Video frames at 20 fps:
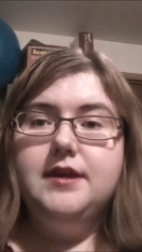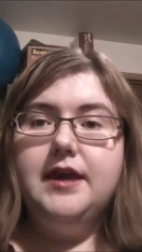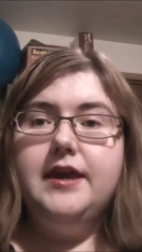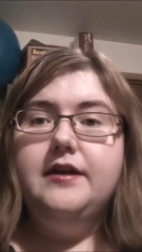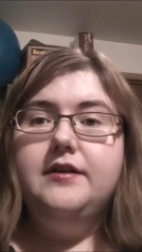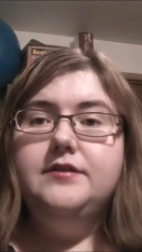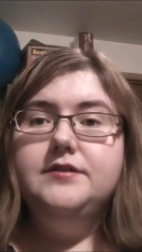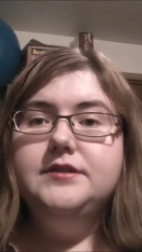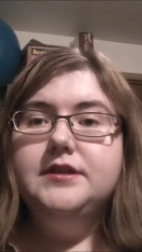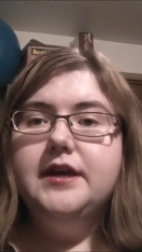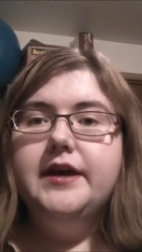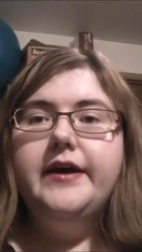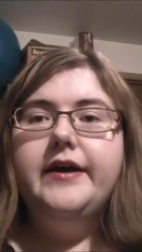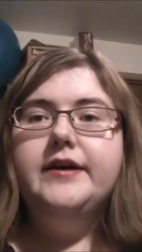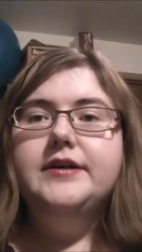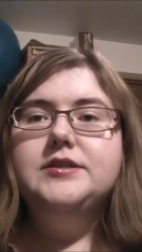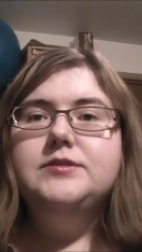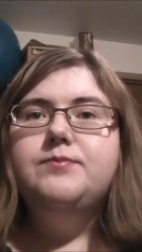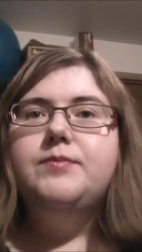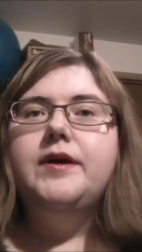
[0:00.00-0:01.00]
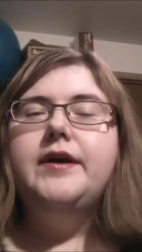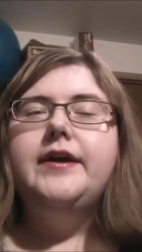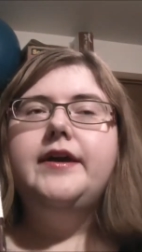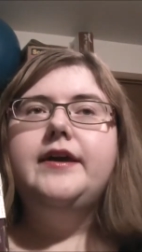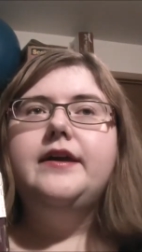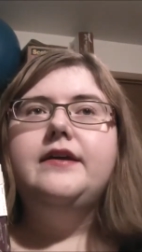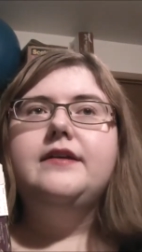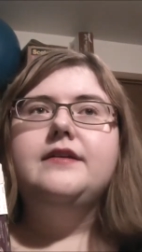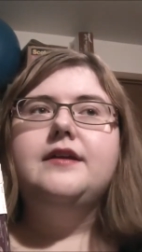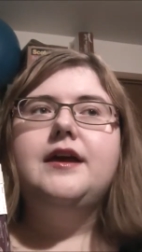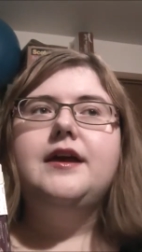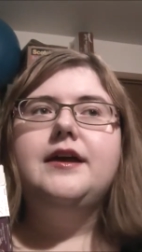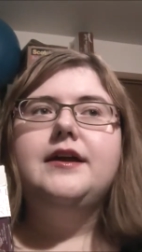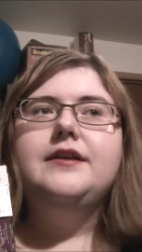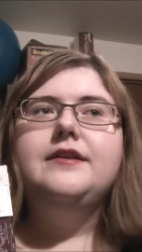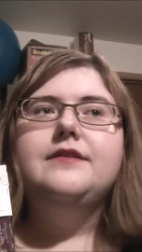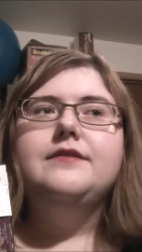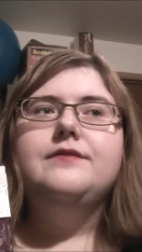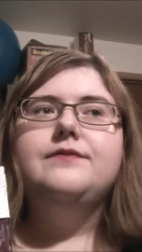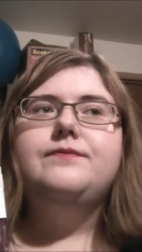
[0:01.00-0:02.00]
Gayle does, but it
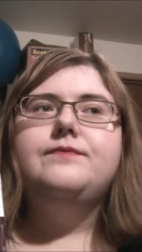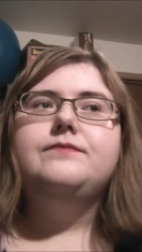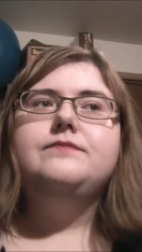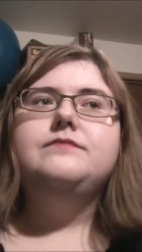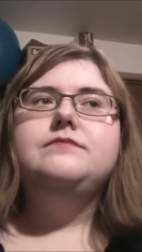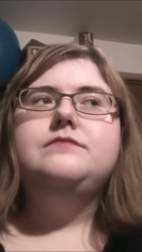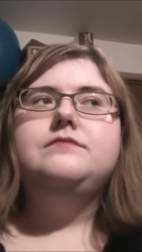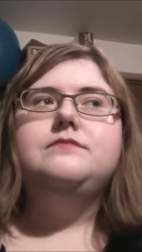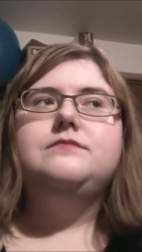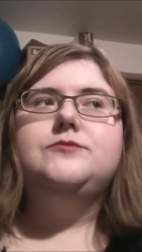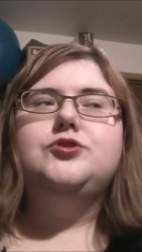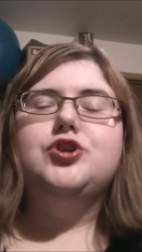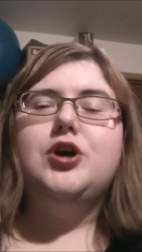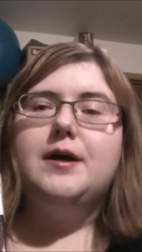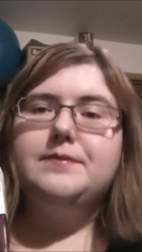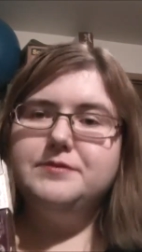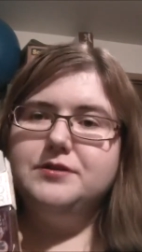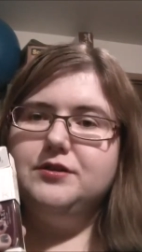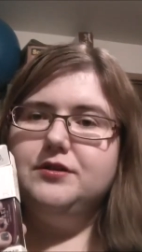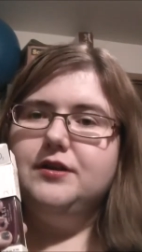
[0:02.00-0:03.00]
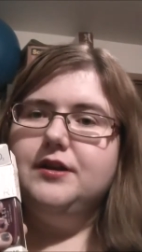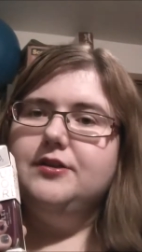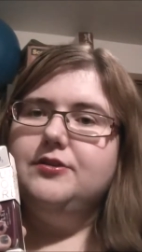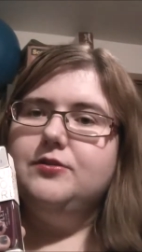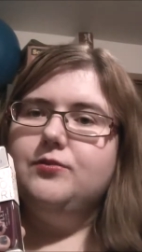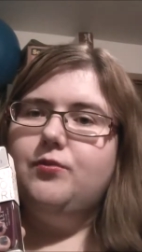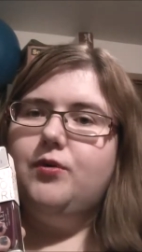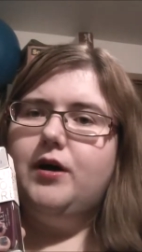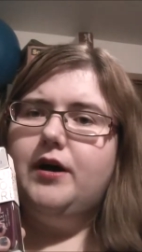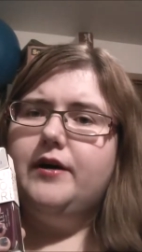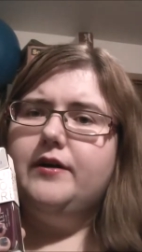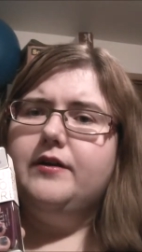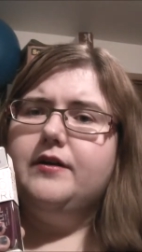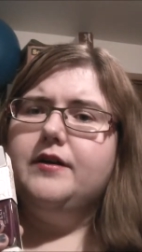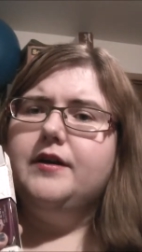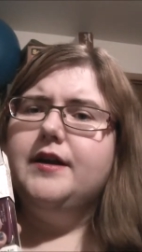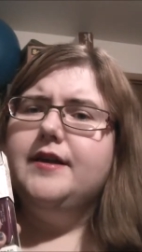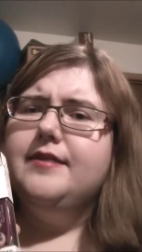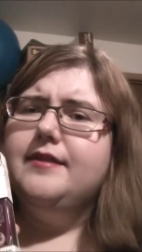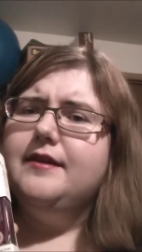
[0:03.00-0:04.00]
kind of drops underneath the
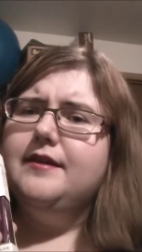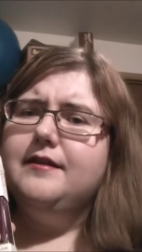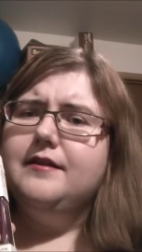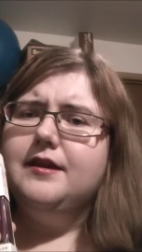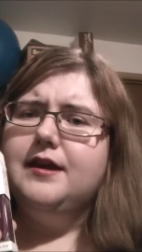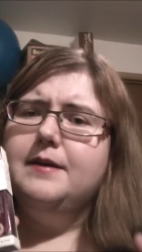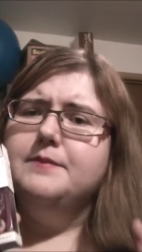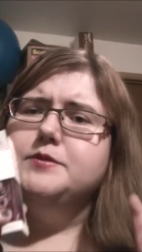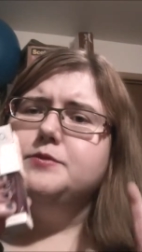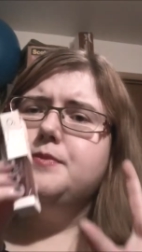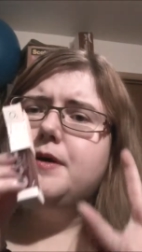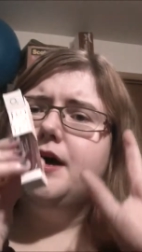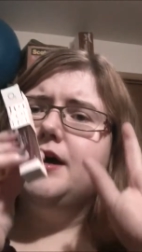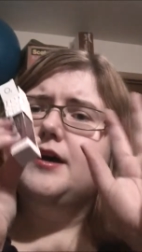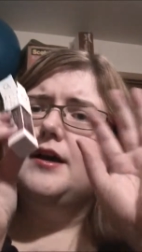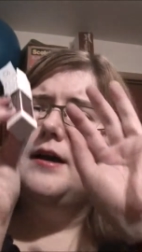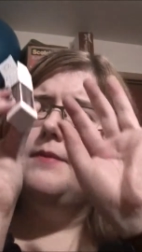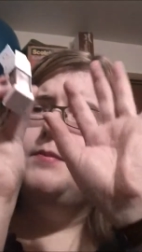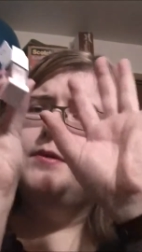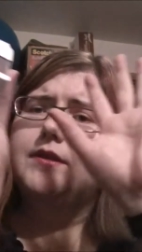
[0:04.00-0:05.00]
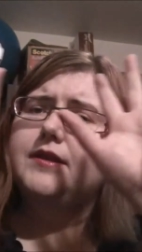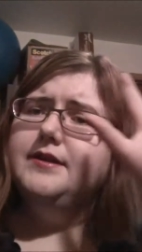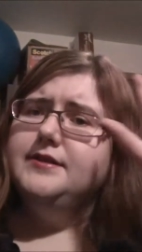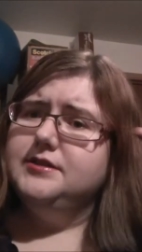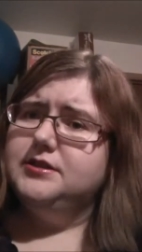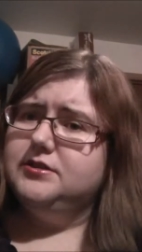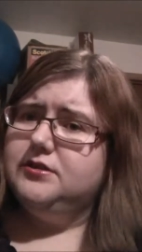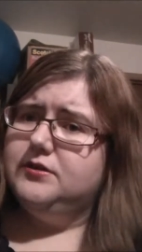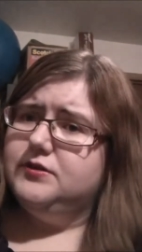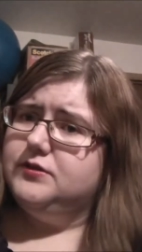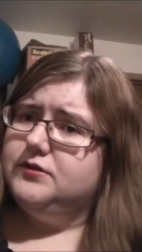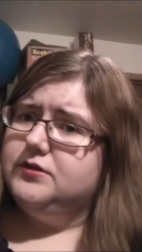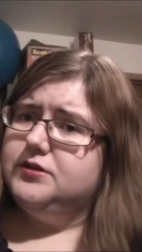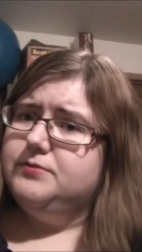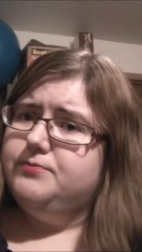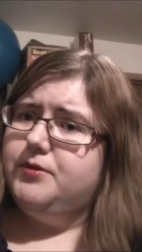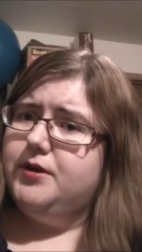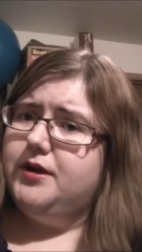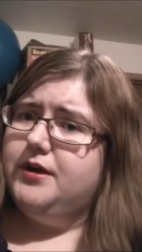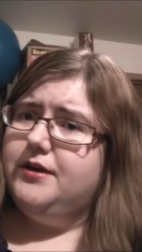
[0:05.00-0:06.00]
water and then comes back up and then starts
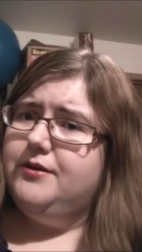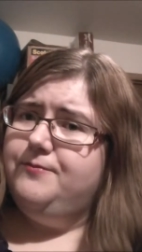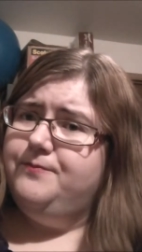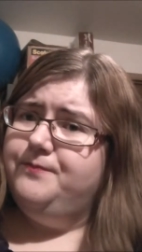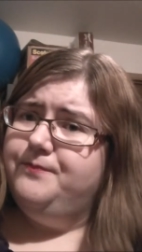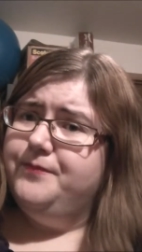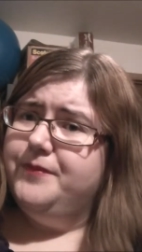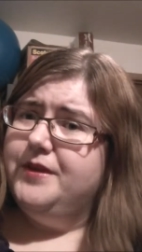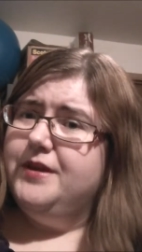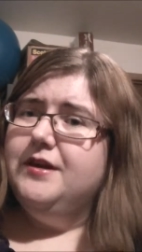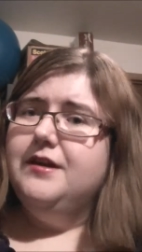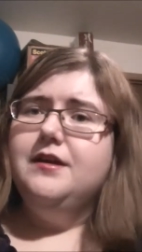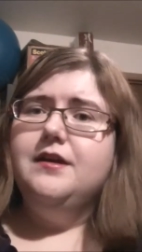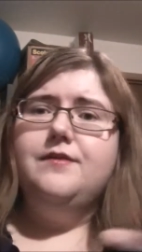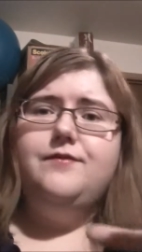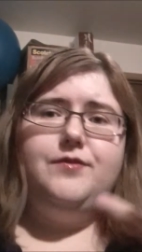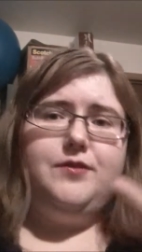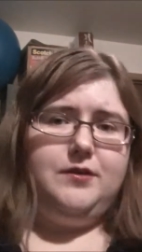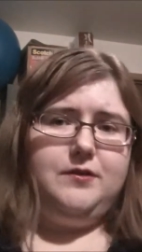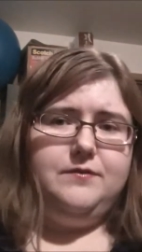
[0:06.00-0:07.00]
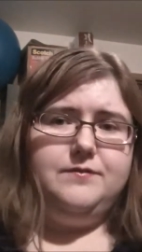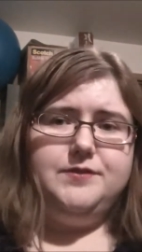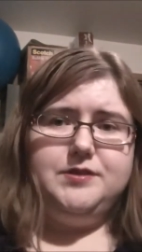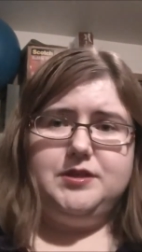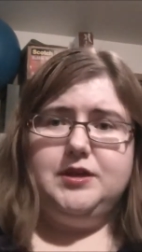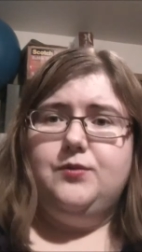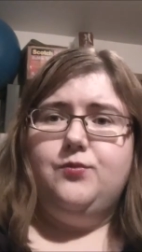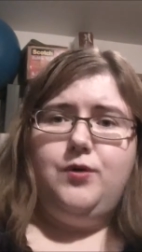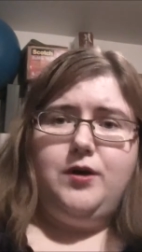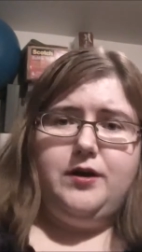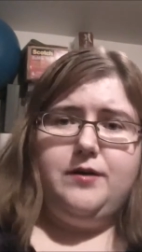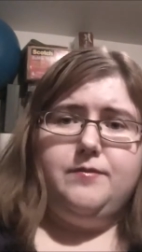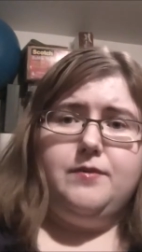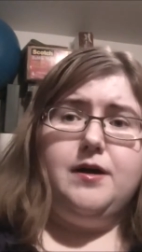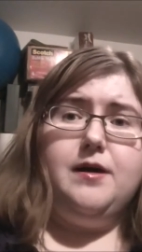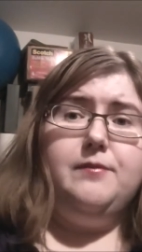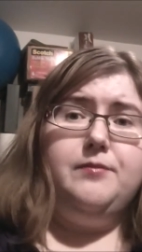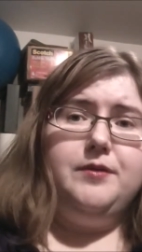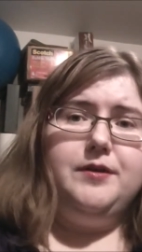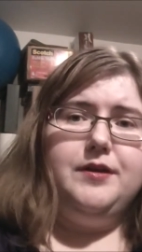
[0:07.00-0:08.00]
to spread if you've seen water
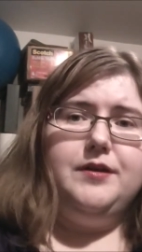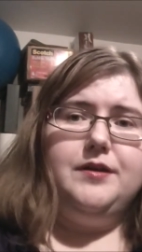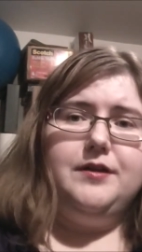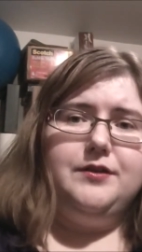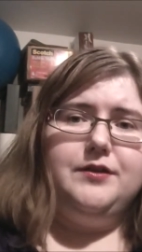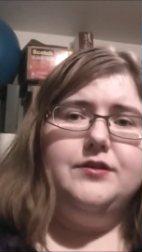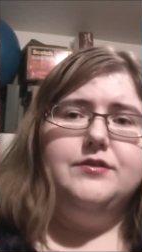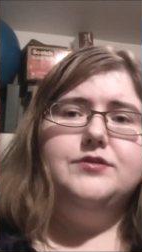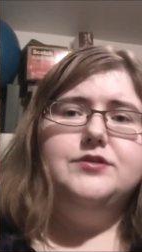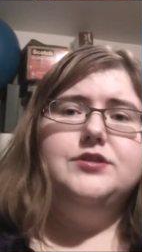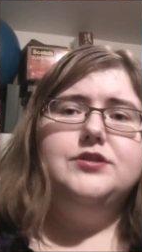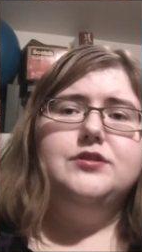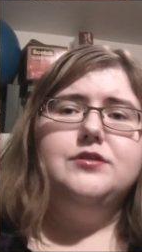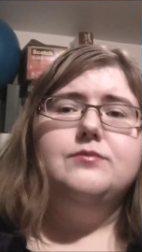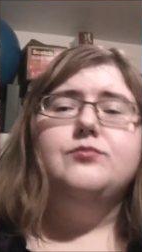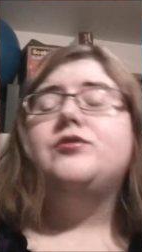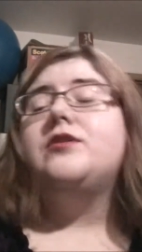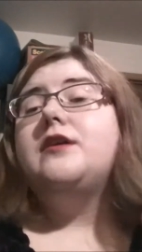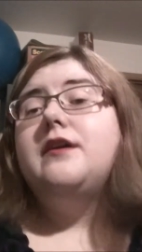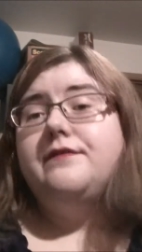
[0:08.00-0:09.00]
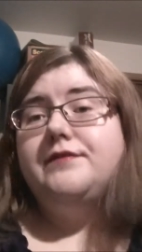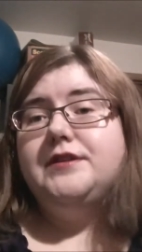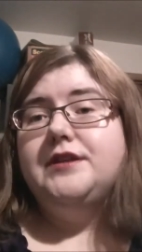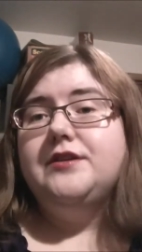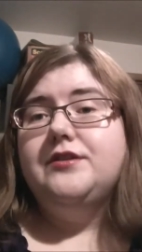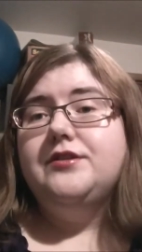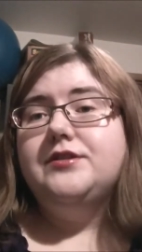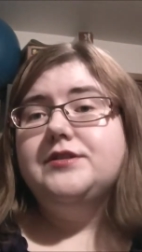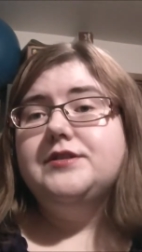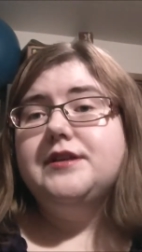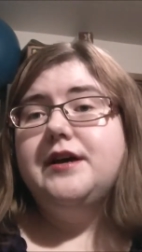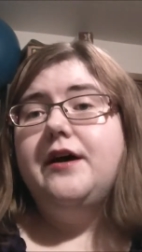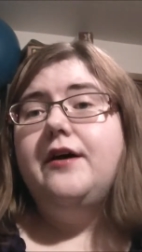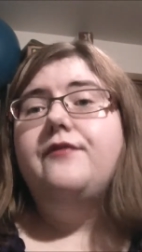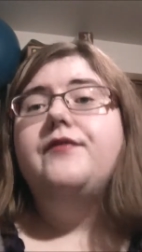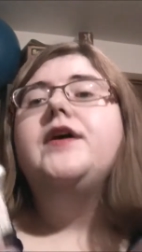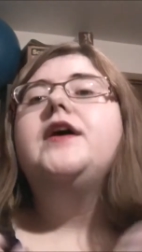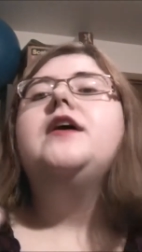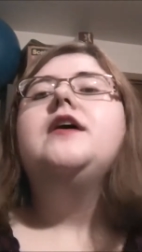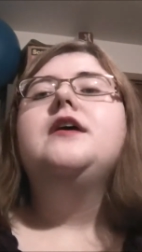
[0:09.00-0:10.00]
marbling on YouTube or have done it
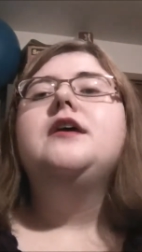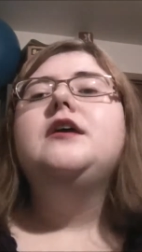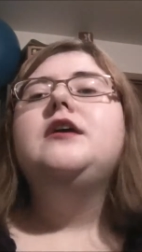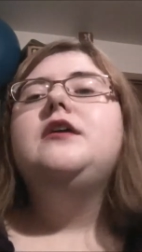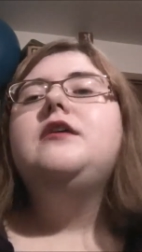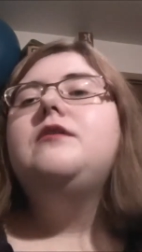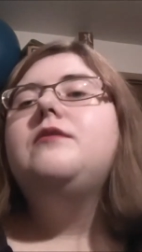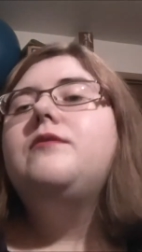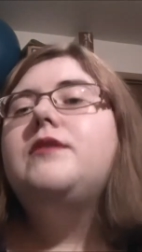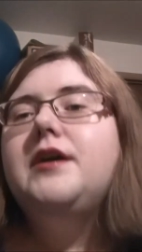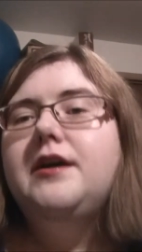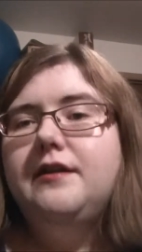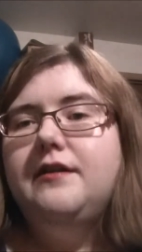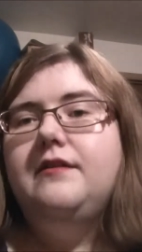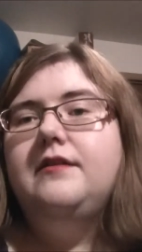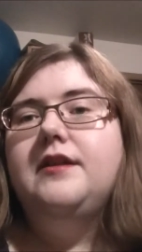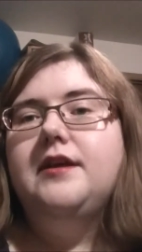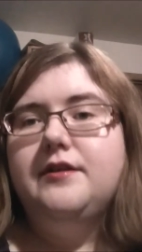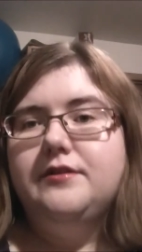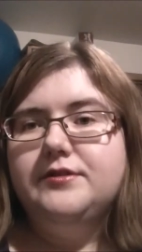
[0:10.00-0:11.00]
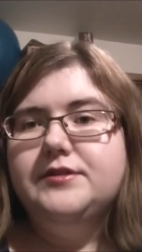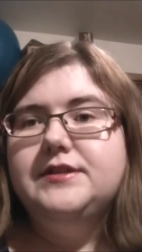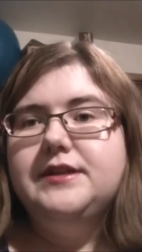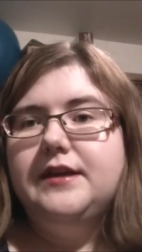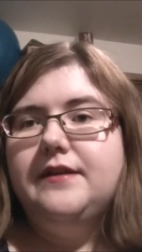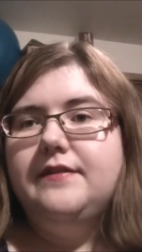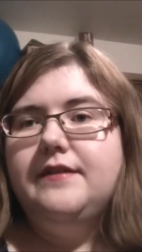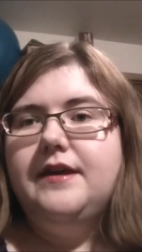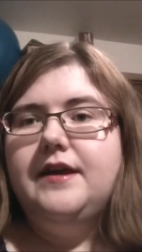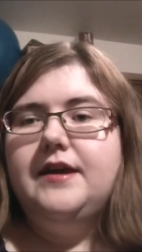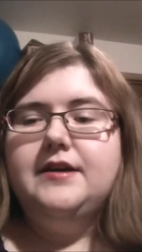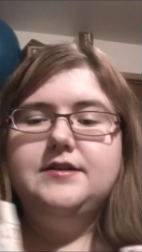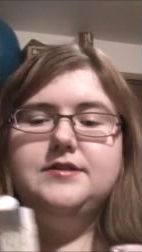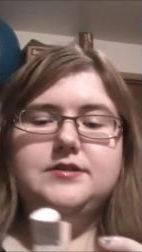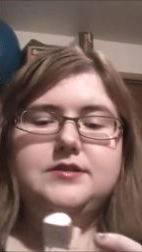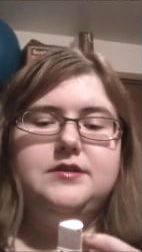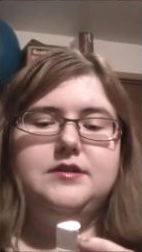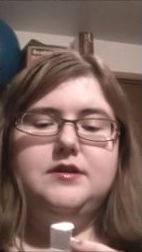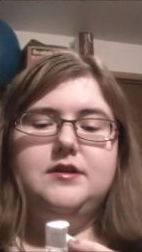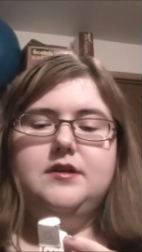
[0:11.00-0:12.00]
yourself, you can understand
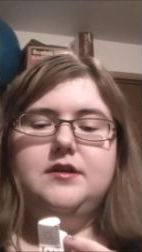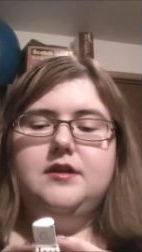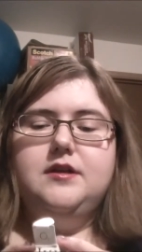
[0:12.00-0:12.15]
that.